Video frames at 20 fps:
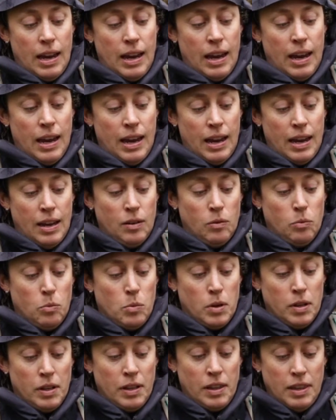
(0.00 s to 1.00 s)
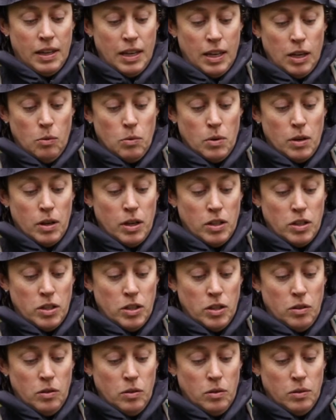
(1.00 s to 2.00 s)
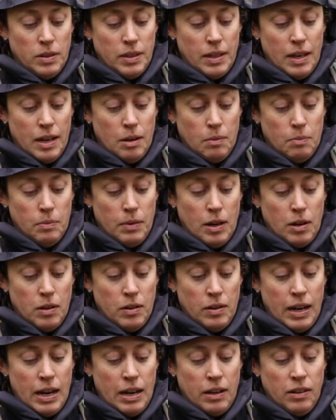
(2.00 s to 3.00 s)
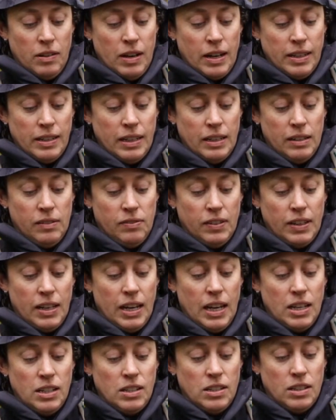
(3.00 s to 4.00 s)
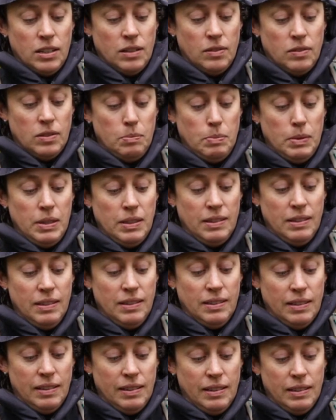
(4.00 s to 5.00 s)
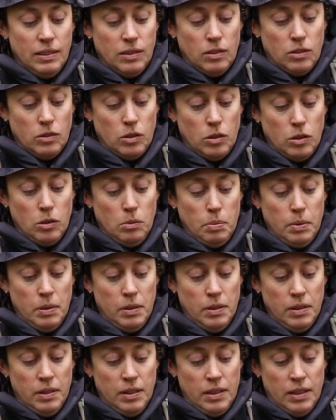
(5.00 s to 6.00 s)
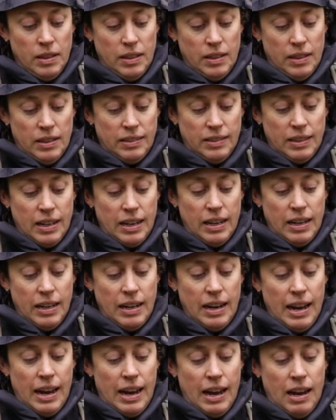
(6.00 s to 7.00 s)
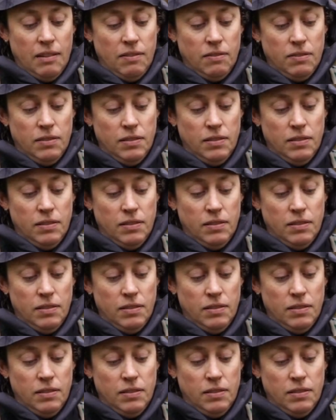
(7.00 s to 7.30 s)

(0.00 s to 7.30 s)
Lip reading: And one thing you want to do to help narrow down your identification of species in this group, cut it in half